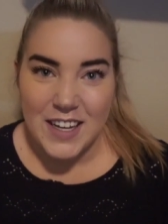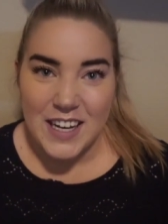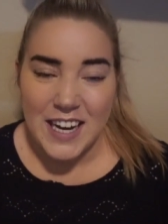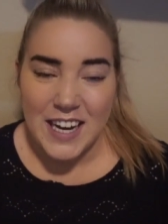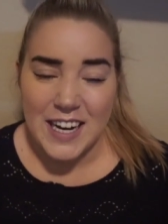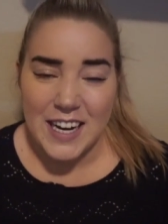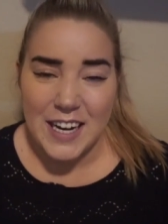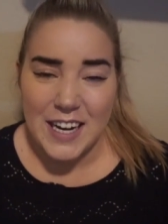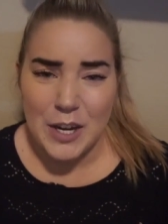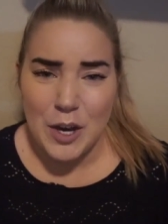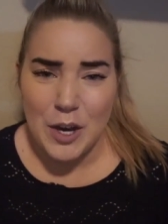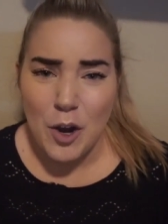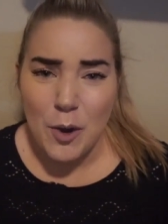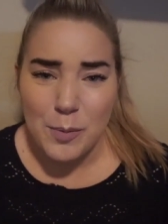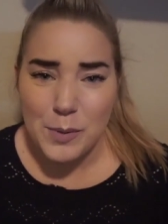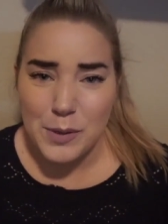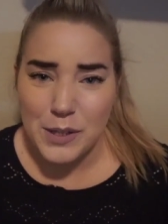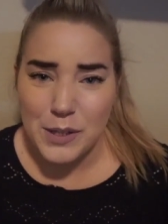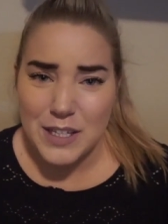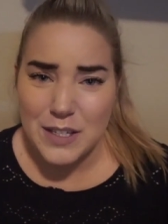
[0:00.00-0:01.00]
And I
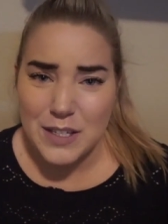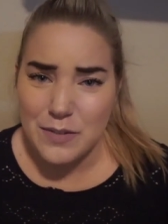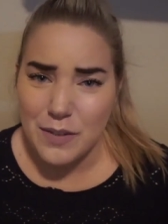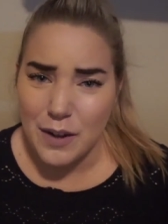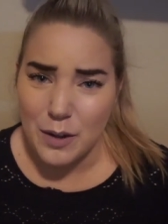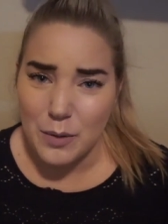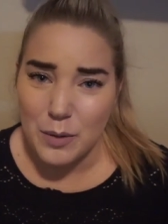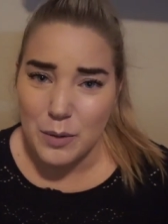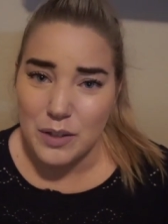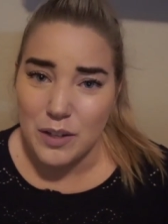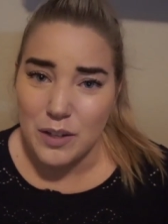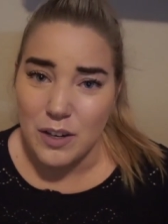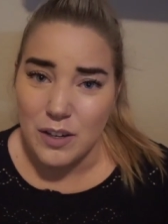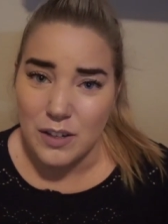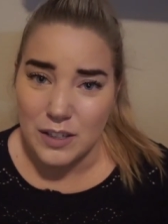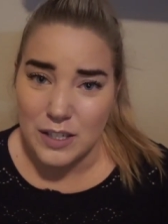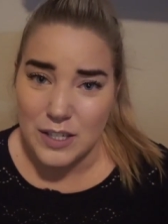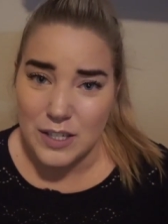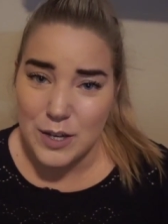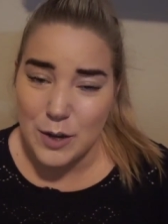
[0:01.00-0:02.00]
hope you guys follow
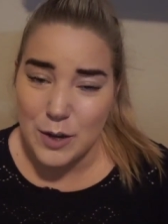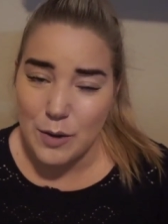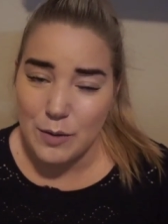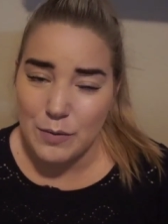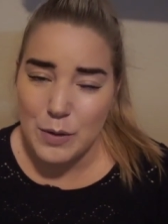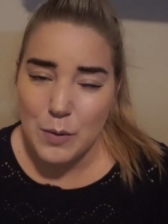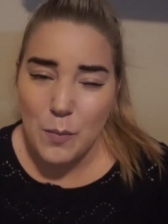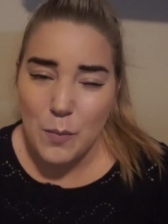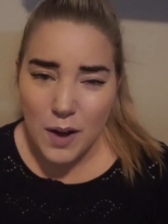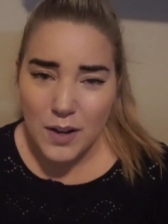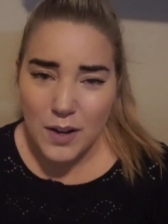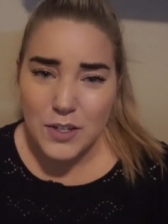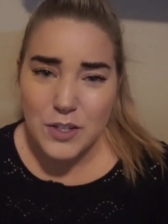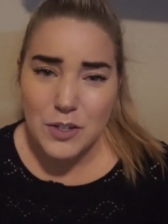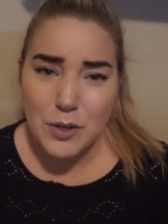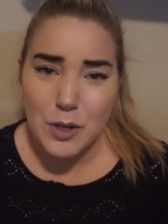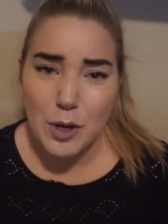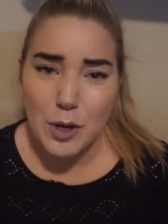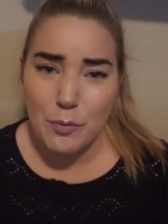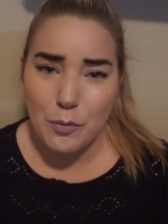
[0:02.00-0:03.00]
along. So if you want
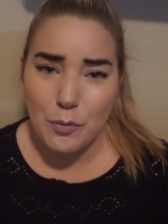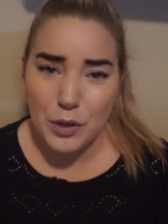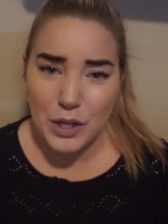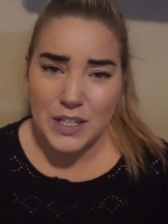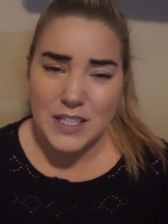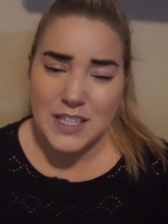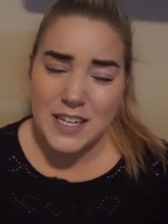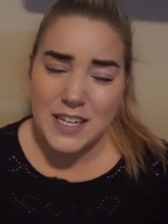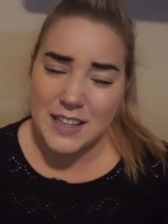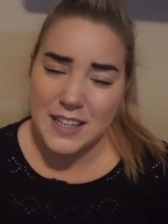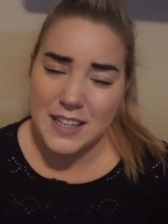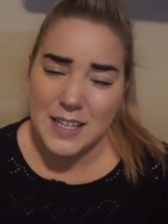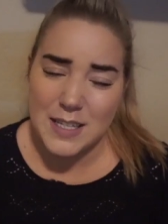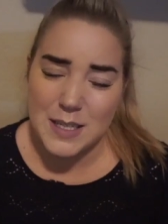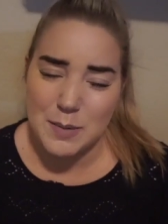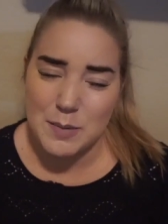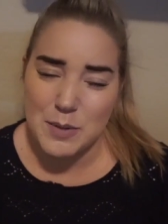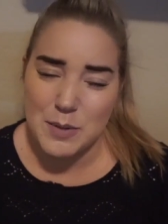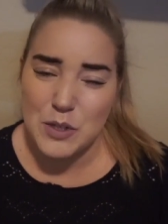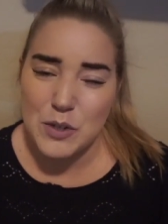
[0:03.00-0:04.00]
to, don't forget to hit that
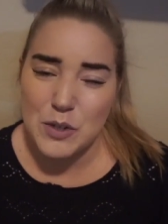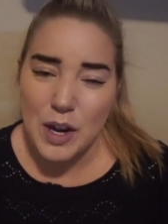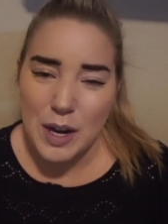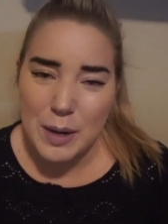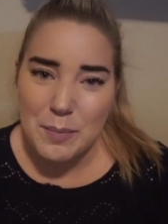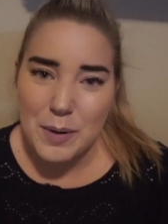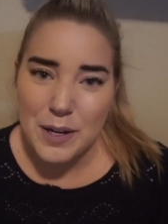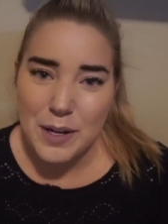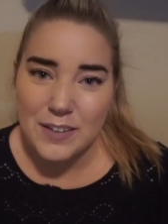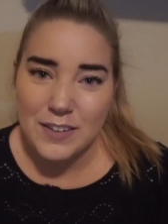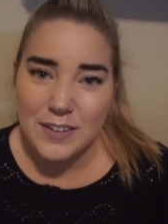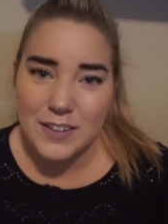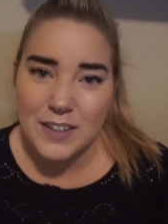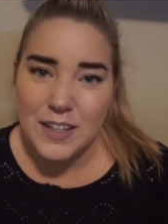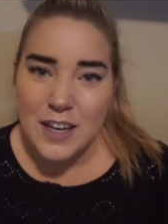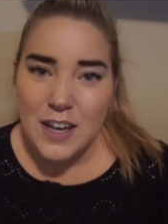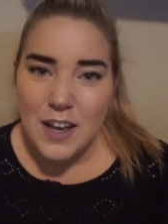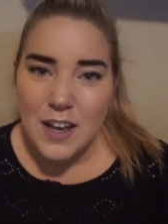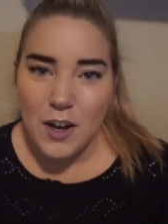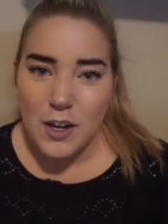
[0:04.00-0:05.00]
subscribe button.
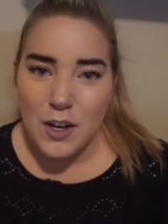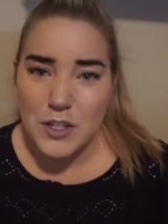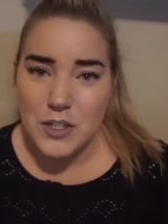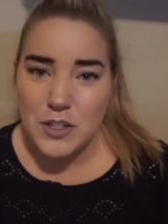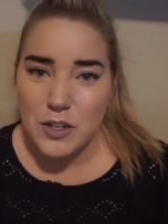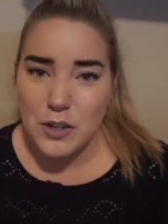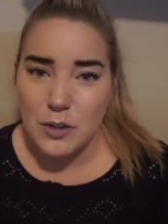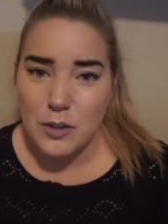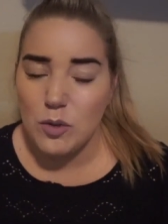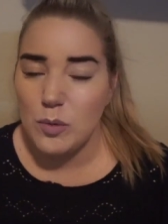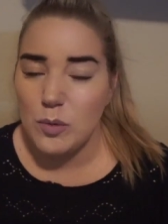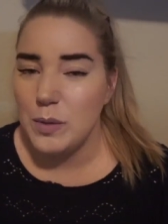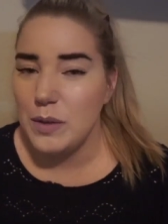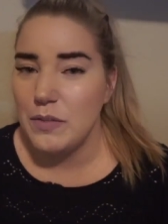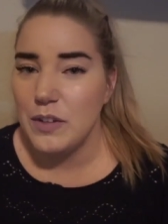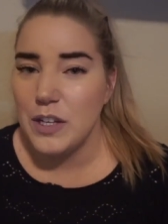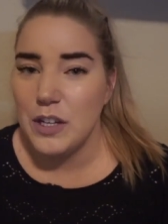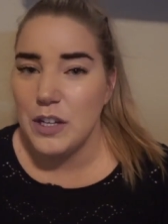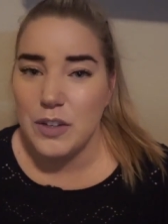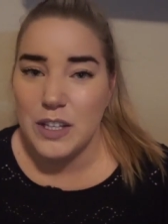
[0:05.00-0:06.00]
Also, there will be
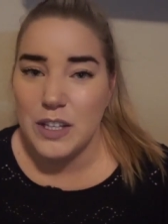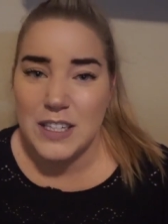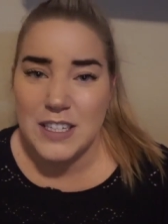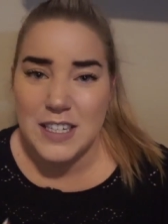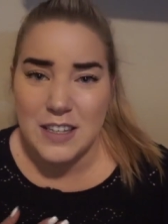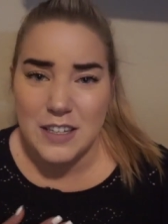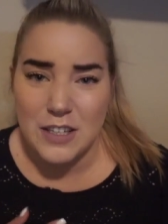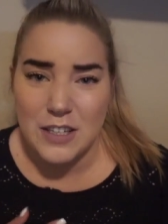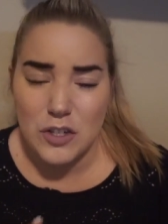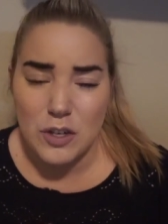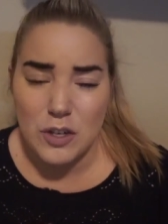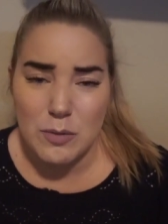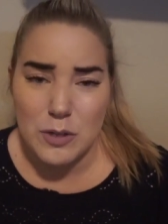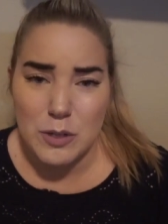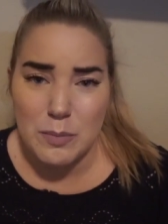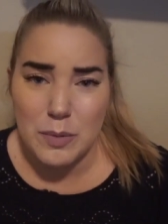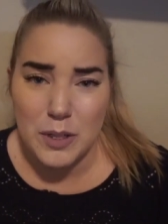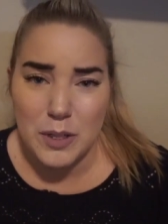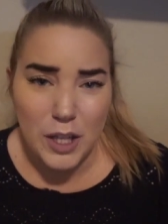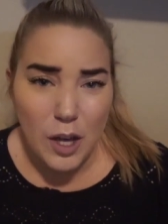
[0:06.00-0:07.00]
video links in the
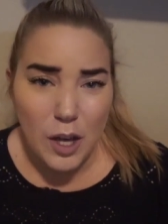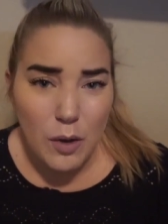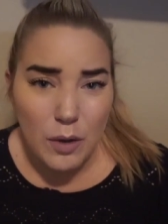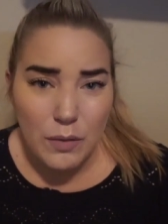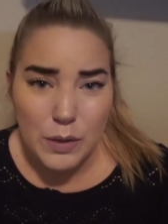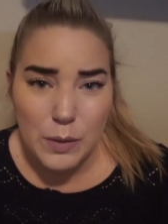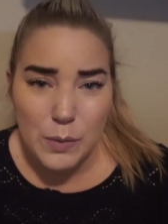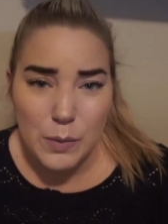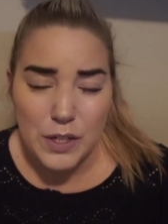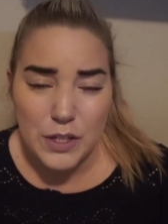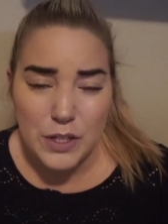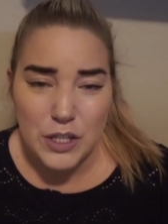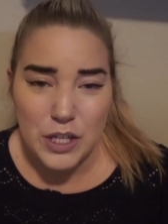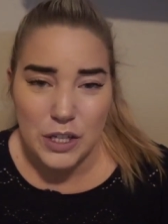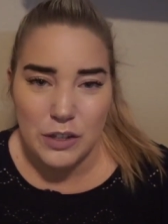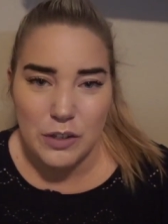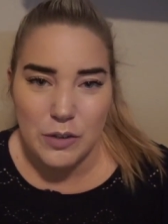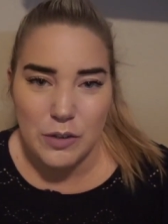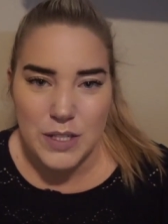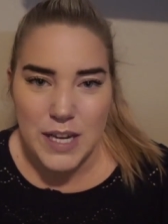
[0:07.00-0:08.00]
description below if you want to
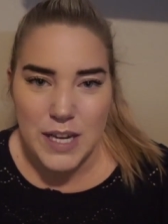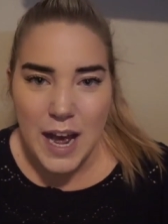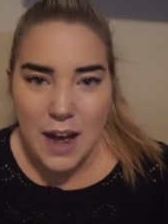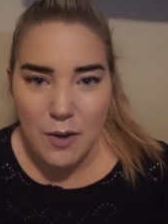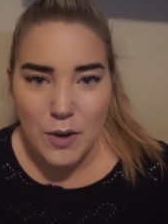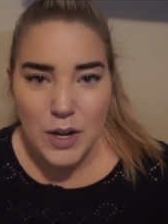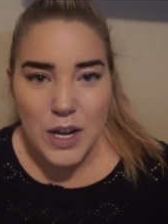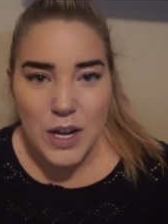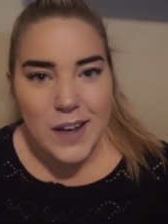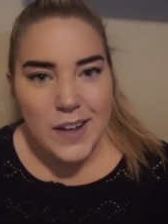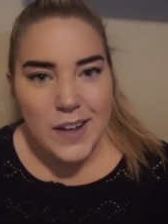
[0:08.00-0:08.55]
check those out.